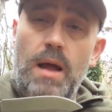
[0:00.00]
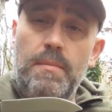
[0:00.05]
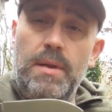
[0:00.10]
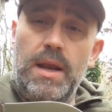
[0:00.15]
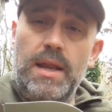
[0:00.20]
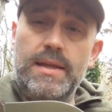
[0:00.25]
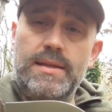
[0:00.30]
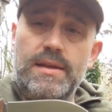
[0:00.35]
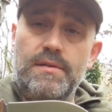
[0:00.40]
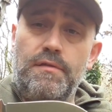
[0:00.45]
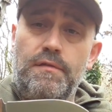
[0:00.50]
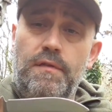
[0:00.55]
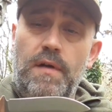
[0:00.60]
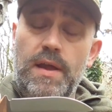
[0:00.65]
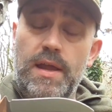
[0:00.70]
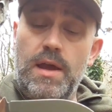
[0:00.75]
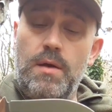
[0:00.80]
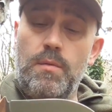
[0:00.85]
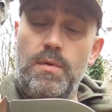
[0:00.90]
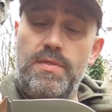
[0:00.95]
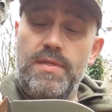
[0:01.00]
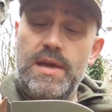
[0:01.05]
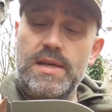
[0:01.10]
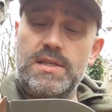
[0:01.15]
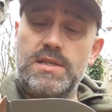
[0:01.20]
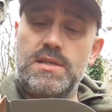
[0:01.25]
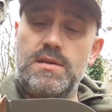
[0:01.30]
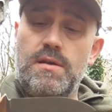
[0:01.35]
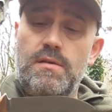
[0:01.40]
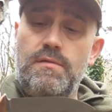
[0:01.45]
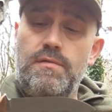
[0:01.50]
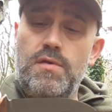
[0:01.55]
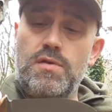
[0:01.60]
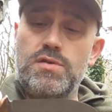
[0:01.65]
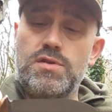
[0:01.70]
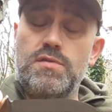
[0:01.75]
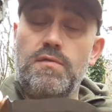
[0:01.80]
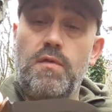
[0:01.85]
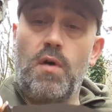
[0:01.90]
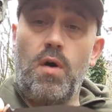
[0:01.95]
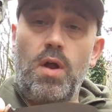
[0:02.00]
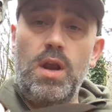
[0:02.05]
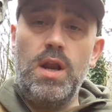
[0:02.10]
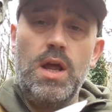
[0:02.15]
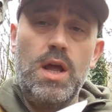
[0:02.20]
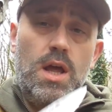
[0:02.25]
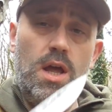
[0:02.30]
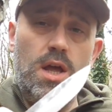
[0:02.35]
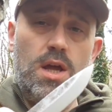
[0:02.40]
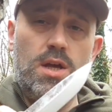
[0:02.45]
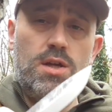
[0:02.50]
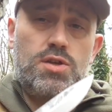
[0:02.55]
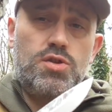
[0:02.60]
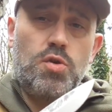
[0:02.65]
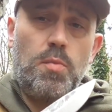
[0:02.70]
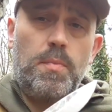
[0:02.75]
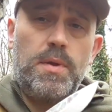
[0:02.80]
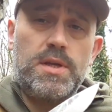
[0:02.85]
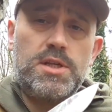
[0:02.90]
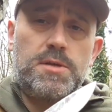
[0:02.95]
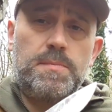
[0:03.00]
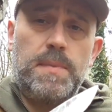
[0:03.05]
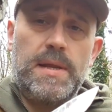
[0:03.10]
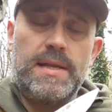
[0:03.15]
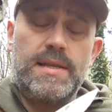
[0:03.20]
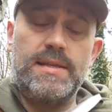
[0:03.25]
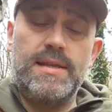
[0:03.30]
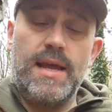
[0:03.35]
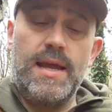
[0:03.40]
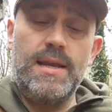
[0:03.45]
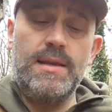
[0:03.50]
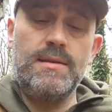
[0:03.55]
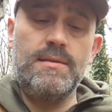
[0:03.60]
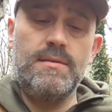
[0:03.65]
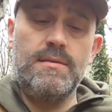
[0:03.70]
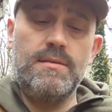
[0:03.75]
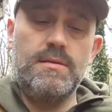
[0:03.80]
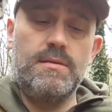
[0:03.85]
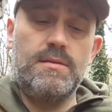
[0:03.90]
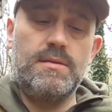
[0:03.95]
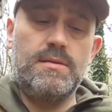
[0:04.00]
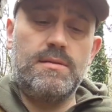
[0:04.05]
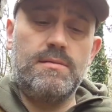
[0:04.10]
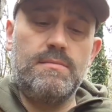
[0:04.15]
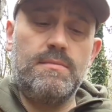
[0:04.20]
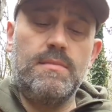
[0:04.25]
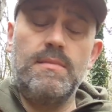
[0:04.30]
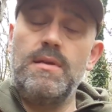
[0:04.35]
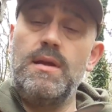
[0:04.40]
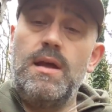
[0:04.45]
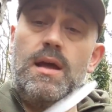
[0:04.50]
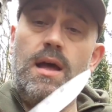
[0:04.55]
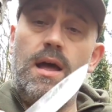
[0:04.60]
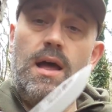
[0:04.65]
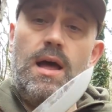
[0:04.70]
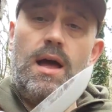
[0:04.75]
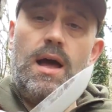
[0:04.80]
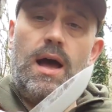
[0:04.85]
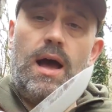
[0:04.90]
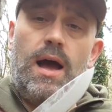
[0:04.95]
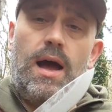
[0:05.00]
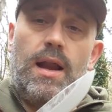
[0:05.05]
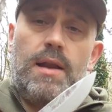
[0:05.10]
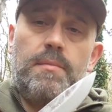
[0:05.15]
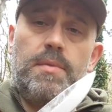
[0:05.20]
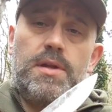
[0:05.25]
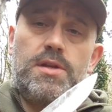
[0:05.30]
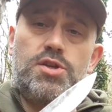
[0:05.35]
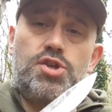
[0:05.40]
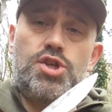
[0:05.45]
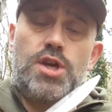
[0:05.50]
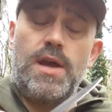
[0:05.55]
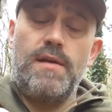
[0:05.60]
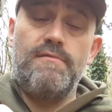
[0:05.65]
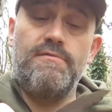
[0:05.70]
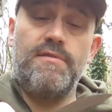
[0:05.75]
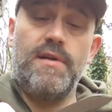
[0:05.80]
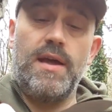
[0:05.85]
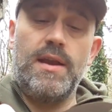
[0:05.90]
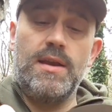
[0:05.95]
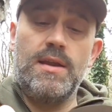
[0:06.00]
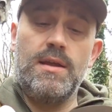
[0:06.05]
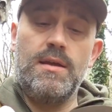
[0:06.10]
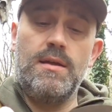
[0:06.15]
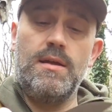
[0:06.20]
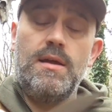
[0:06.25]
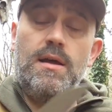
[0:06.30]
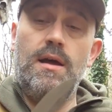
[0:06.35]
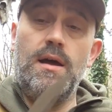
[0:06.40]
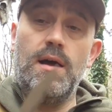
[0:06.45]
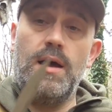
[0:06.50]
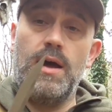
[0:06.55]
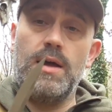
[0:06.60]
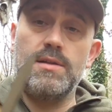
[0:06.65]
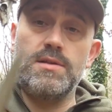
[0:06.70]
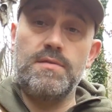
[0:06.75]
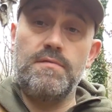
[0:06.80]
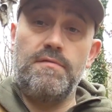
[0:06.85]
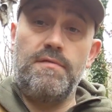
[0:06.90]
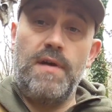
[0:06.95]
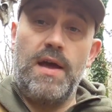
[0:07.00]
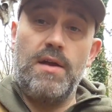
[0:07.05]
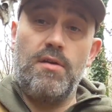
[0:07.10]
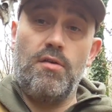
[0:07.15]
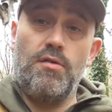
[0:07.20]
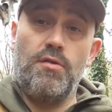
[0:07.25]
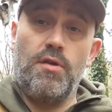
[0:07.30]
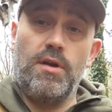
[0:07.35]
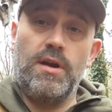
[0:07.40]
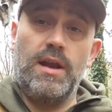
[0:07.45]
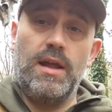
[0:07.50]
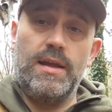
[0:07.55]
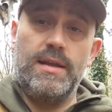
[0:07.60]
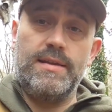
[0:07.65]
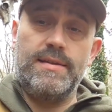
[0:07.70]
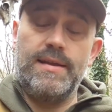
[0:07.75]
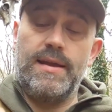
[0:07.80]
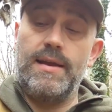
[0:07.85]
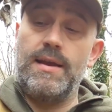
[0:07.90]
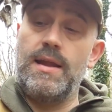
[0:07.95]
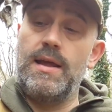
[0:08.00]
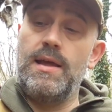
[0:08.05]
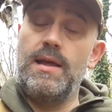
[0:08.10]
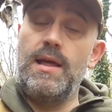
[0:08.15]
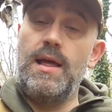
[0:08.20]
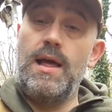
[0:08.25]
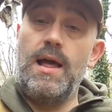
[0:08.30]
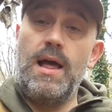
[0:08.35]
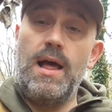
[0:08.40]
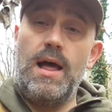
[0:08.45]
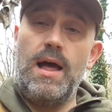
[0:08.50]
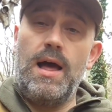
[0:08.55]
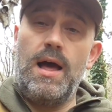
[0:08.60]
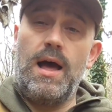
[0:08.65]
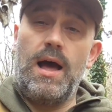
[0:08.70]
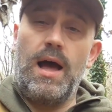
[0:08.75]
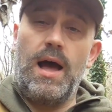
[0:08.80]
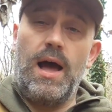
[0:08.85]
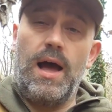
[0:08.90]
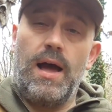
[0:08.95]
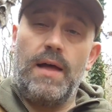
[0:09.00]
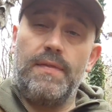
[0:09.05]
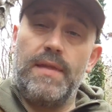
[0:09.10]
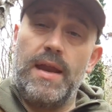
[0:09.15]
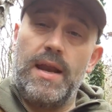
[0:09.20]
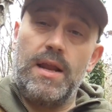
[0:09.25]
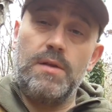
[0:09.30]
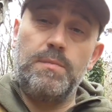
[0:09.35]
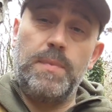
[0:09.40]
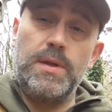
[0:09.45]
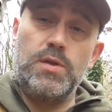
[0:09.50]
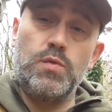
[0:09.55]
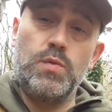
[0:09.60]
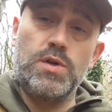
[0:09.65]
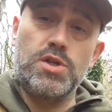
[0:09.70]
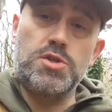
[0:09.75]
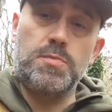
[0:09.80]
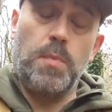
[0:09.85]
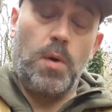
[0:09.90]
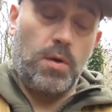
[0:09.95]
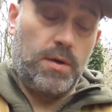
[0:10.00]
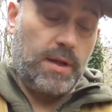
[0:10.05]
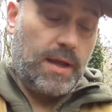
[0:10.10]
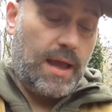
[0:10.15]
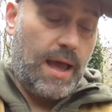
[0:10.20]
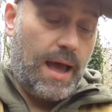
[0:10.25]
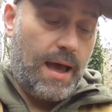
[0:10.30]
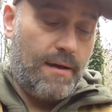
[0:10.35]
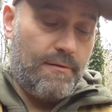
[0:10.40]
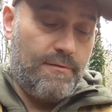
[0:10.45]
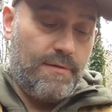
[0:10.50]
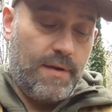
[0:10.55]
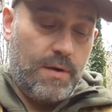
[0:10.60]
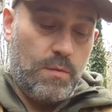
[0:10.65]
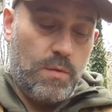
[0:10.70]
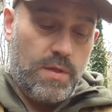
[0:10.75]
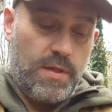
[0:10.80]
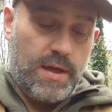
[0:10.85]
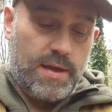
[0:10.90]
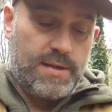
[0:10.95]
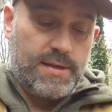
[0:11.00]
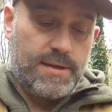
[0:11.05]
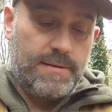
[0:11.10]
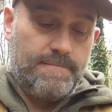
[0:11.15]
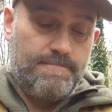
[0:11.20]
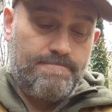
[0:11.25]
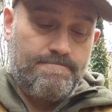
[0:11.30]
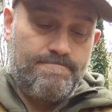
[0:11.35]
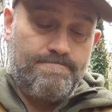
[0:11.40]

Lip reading: I'll be lighting a fire with this first of all, so a bit of splitting and a bit of shaving and some ferro rod lighting, and then I'd be doing a spot of carving with it.